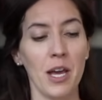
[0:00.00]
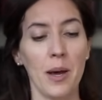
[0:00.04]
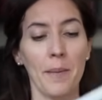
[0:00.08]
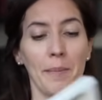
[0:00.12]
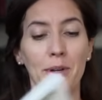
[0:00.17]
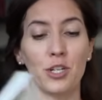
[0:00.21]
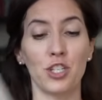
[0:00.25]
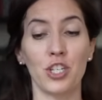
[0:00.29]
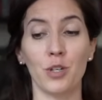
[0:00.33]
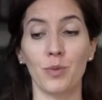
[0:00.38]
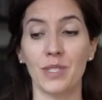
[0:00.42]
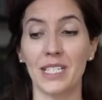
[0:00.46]

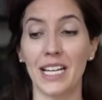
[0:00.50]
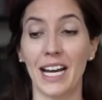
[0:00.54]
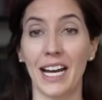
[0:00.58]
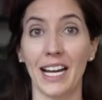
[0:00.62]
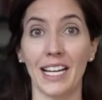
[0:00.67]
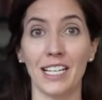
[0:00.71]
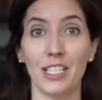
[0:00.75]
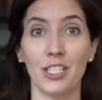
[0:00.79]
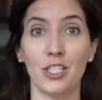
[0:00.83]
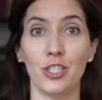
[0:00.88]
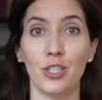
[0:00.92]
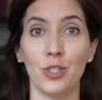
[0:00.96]
But she was
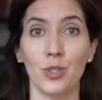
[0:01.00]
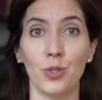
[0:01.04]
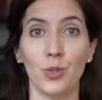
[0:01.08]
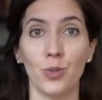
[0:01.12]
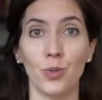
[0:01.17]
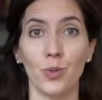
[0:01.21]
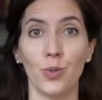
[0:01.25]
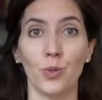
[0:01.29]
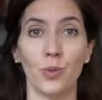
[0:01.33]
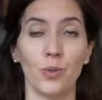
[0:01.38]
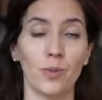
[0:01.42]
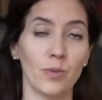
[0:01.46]
kind
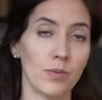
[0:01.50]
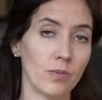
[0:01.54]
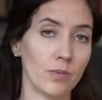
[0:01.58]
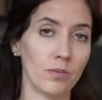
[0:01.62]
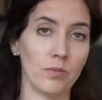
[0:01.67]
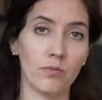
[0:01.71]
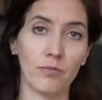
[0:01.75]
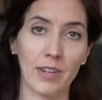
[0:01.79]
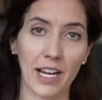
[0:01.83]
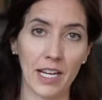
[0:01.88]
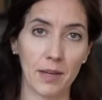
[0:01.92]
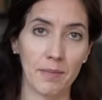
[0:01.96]
to
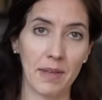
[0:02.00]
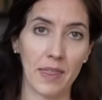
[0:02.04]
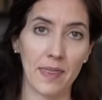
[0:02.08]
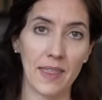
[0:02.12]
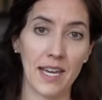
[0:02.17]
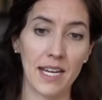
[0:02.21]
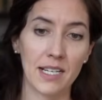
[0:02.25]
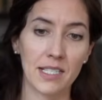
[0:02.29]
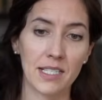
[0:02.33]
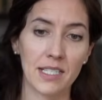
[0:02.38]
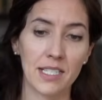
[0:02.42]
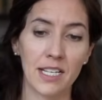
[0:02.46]
recommend
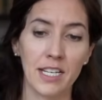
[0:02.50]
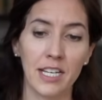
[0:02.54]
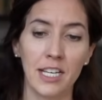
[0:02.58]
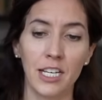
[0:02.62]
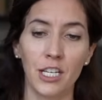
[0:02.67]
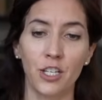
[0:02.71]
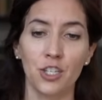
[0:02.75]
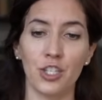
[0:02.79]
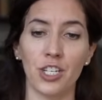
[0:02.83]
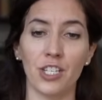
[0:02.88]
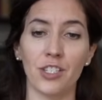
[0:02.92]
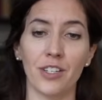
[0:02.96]
this.
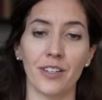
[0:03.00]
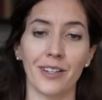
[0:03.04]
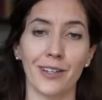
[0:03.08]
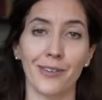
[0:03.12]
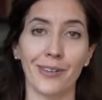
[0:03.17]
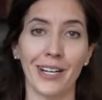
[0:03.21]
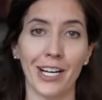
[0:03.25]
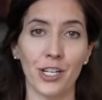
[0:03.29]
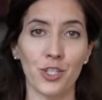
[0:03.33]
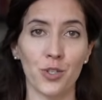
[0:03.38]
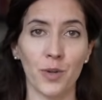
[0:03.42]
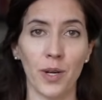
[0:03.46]
She has already
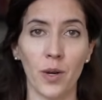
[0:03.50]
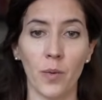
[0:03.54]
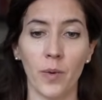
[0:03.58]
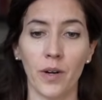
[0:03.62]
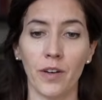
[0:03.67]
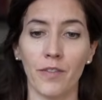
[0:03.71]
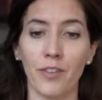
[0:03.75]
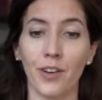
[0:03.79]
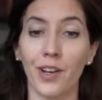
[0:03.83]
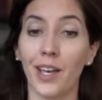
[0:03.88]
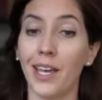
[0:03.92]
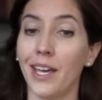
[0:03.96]
graduated one
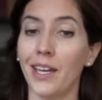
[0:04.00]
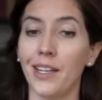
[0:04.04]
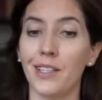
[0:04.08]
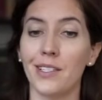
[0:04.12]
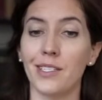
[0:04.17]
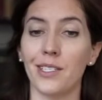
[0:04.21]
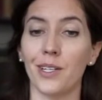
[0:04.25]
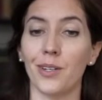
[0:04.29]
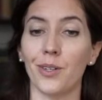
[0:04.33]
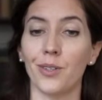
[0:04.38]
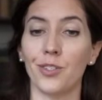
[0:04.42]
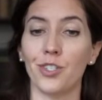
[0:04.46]
of her kids,
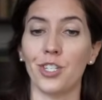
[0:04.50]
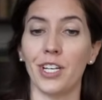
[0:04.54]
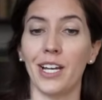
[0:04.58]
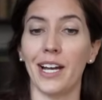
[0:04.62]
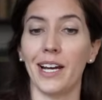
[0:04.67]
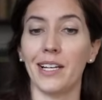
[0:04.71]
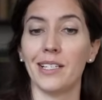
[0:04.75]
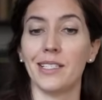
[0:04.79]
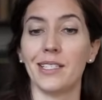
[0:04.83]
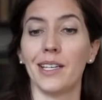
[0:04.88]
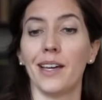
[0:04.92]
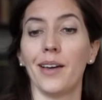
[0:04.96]
so she
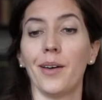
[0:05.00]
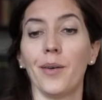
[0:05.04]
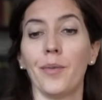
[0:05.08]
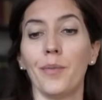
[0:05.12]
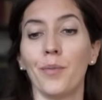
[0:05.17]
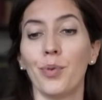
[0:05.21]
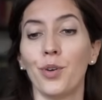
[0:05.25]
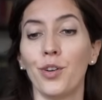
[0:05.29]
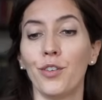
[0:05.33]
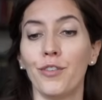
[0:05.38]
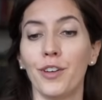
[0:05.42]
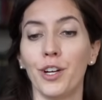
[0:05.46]
has some
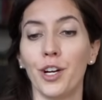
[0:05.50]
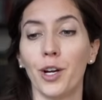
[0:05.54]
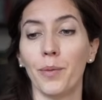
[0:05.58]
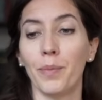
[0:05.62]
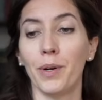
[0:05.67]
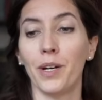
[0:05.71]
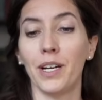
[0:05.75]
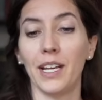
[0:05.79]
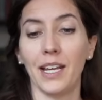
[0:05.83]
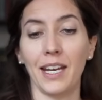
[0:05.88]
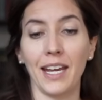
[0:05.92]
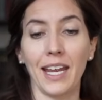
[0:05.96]
proof in her
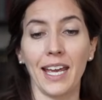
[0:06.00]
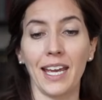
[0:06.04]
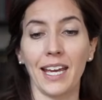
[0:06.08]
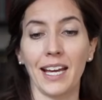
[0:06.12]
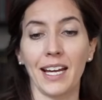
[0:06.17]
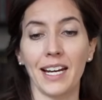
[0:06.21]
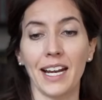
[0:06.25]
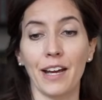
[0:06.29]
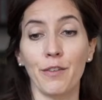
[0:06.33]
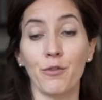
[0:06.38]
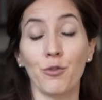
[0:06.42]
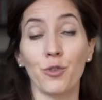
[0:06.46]
pudding,
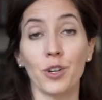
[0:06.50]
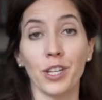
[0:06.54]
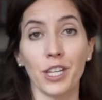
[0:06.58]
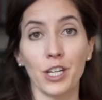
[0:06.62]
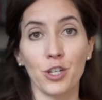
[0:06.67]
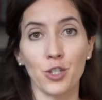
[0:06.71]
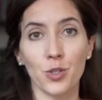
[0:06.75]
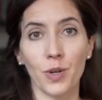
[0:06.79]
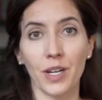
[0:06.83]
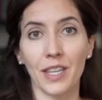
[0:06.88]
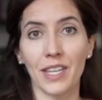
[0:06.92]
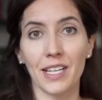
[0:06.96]
and I've really
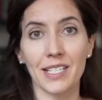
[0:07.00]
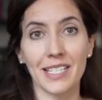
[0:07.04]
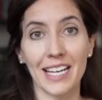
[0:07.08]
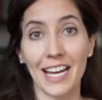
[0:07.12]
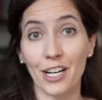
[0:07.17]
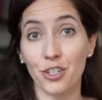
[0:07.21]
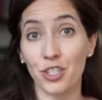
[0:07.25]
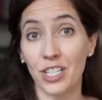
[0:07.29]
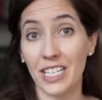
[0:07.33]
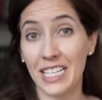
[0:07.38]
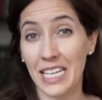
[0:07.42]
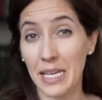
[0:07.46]
enjoyed this. I
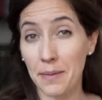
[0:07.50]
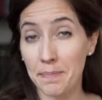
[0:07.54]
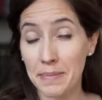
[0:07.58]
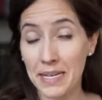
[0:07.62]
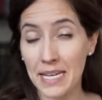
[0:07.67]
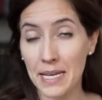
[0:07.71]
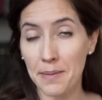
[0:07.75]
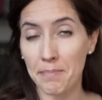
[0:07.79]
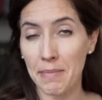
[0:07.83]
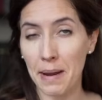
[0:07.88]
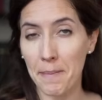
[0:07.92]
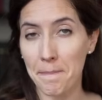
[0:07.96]
actually keep
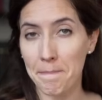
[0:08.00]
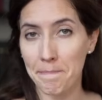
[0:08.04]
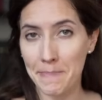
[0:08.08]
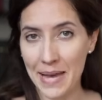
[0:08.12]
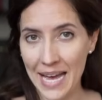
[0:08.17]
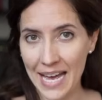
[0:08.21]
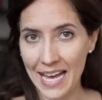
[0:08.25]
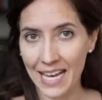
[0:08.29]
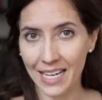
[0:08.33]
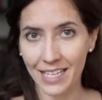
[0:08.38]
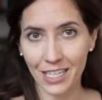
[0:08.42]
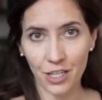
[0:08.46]
it in my
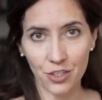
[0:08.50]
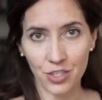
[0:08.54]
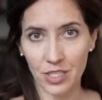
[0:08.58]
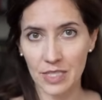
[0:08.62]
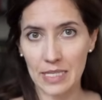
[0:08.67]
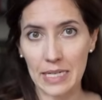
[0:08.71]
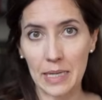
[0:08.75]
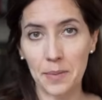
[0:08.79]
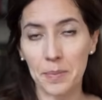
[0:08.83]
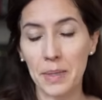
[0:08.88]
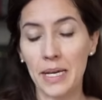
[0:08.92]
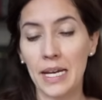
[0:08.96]
bag. Here's a
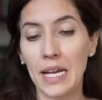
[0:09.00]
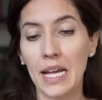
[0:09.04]
tip.